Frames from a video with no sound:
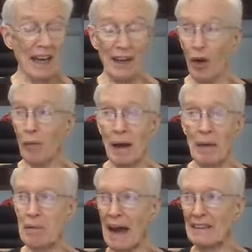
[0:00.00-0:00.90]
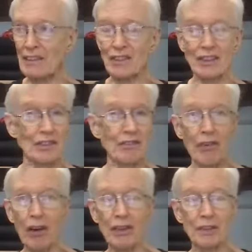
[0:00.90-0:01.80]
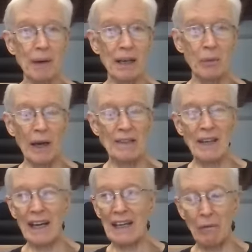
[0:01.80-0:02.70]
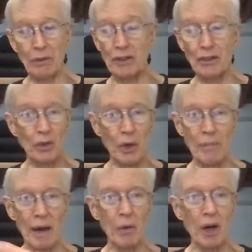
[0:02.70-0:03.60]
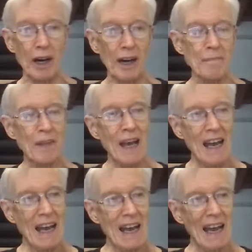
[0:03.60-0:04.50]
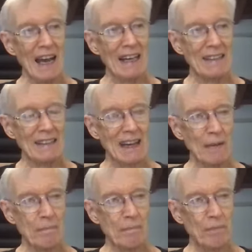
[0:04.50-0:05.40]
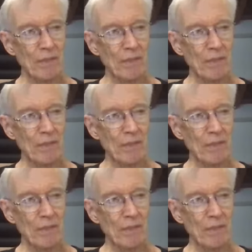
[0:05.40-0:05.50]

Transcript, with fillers: And all my practices had fallen by the wayside. I was just doing my work. And um,